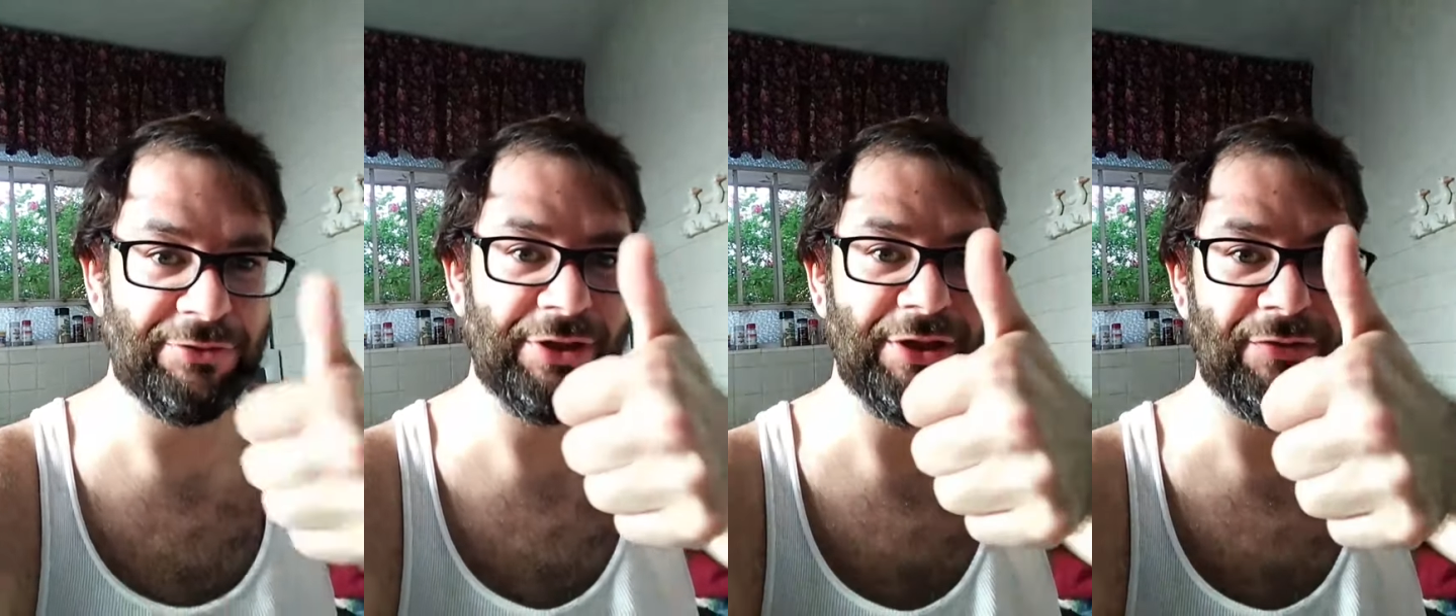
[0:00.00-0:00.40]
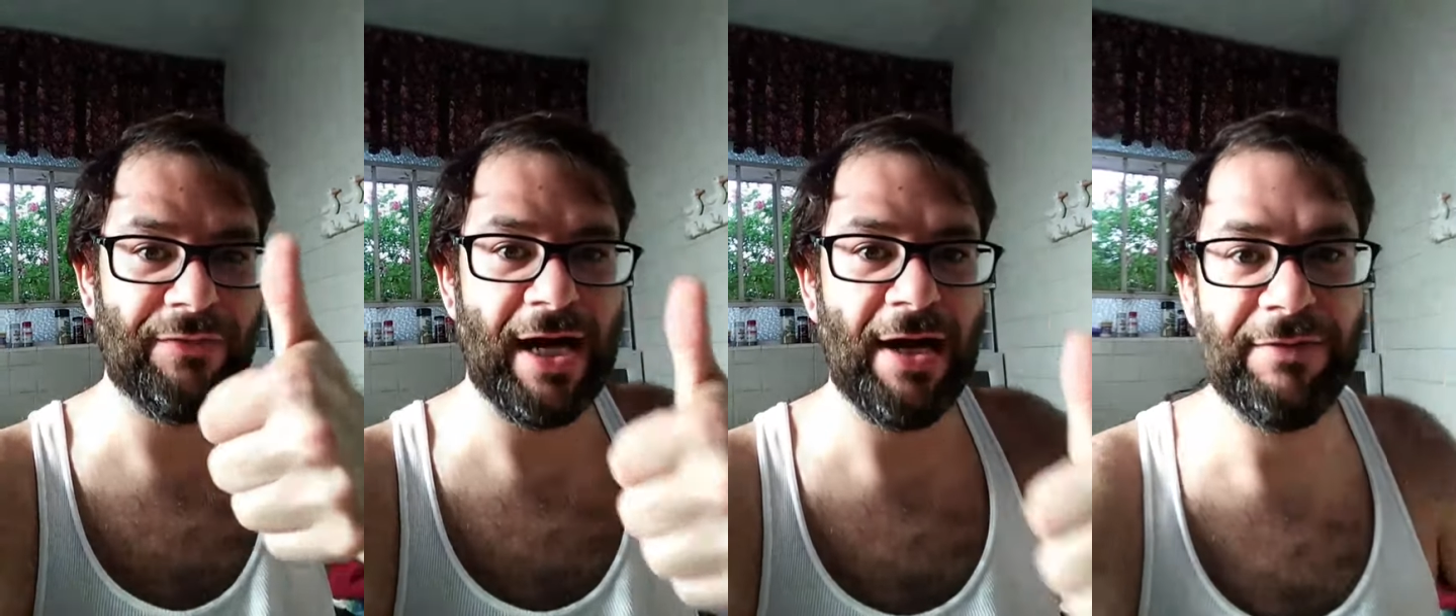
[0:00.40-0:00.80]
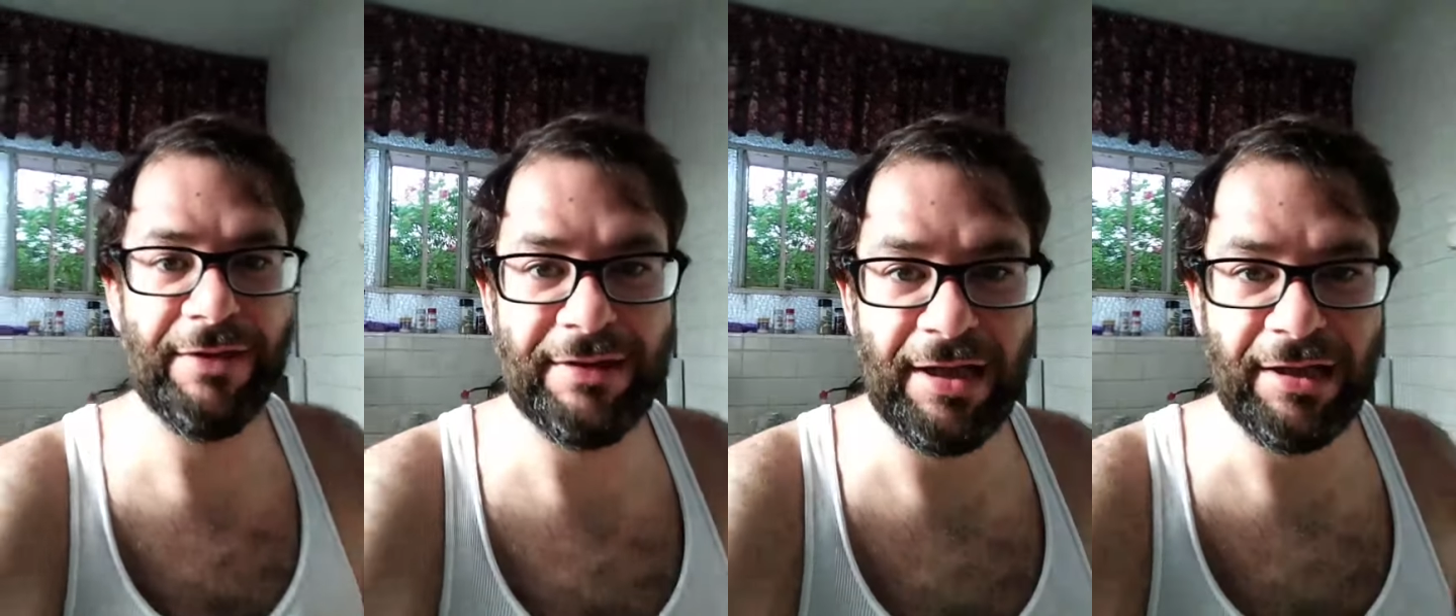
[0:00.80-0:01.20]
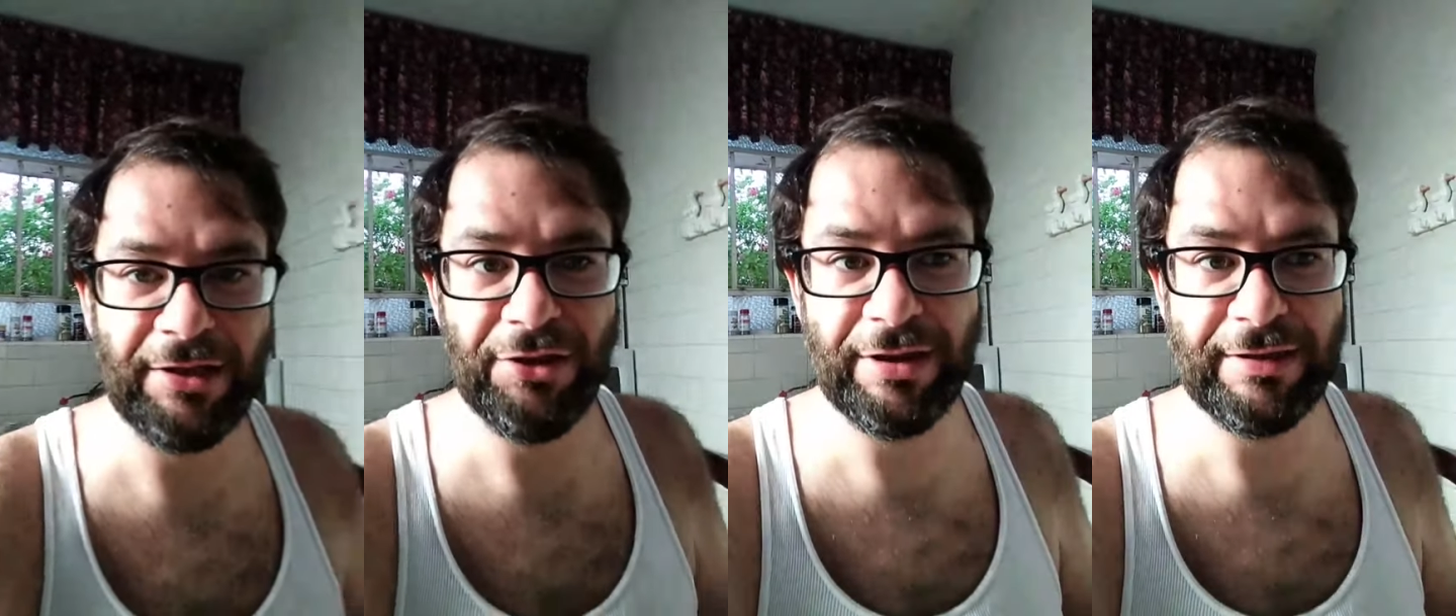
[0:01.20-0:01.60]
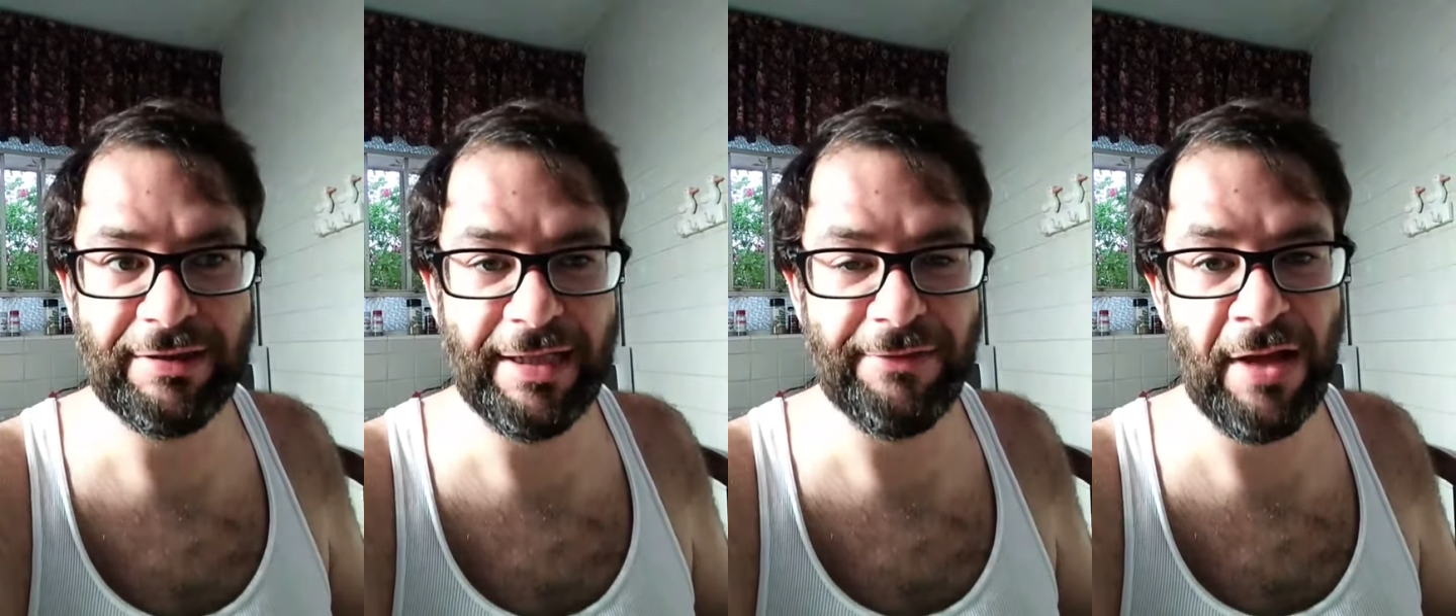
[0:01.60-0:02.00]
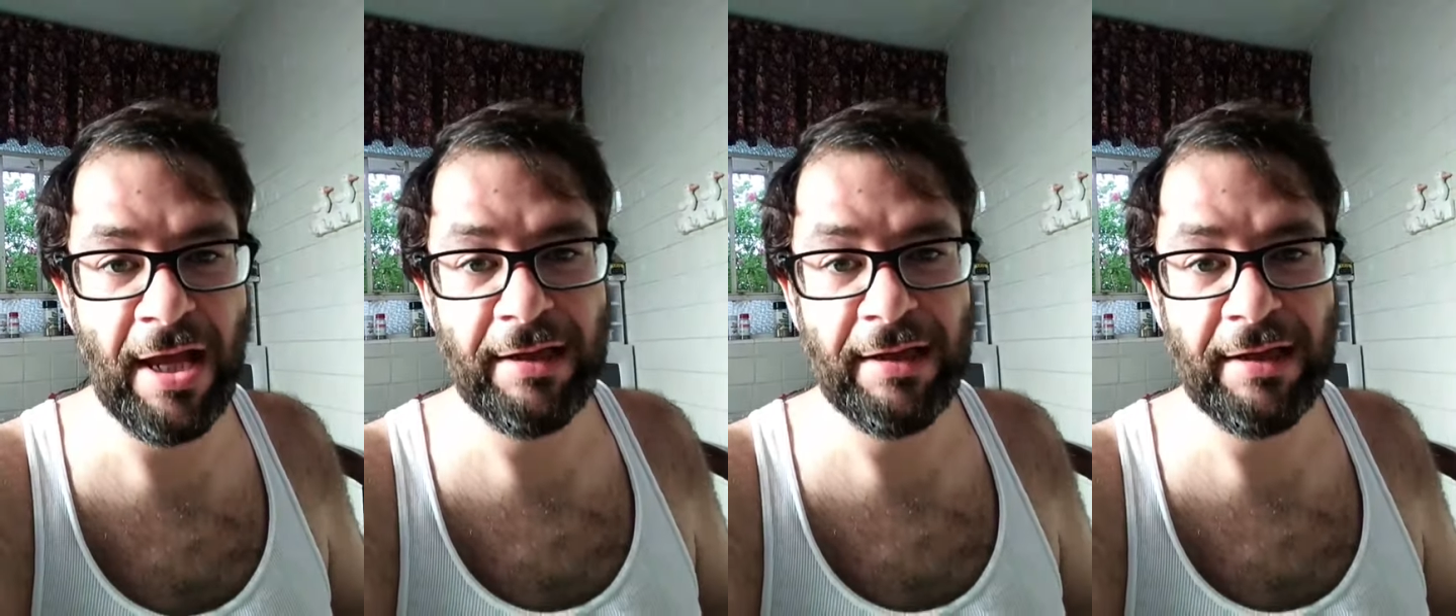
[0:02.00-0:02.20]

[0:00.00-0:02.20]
305 is good and safe.